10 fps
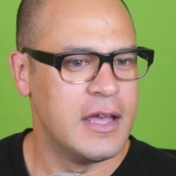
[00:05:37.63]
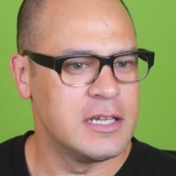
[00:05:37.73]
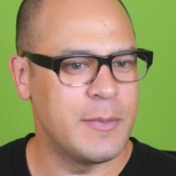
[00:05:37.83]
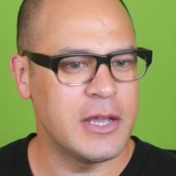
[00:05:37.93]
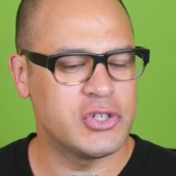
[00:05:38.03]

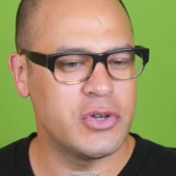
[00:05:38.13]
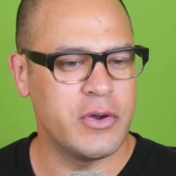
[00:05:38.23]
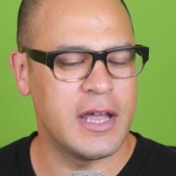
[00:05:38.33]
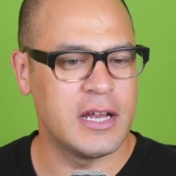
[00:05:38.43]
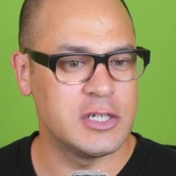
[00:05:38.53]
To make sure
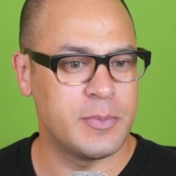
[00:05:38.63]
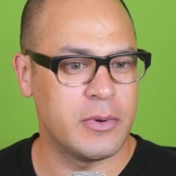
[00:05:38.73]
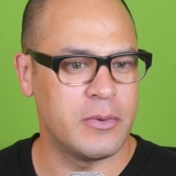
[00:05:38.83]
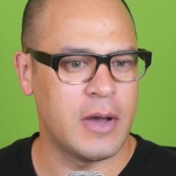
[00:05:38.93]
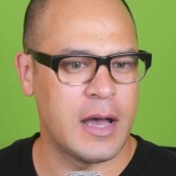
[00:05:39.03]
you're
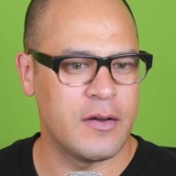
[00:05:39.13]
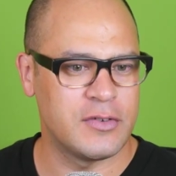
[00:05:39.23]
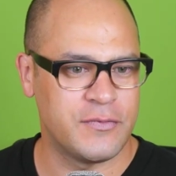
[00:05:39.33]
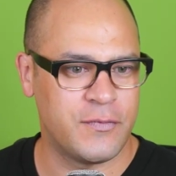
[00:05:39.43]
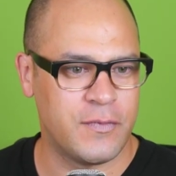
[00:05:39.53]
eligible,
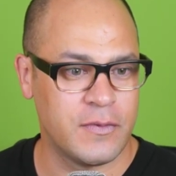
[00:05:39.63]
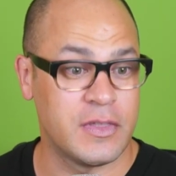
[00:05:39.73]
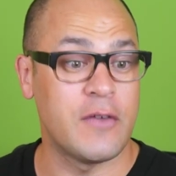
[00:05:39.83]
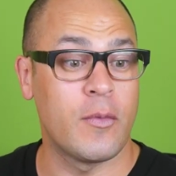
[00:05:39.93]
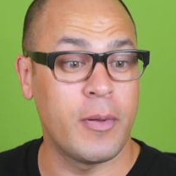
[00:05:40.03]

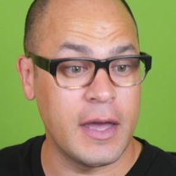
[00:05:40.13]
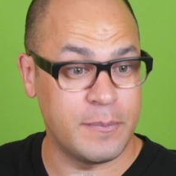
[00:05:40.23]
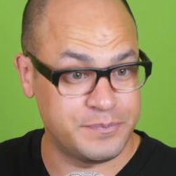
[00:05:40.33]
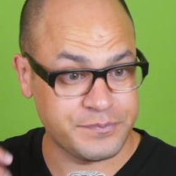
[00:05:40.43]
they replied.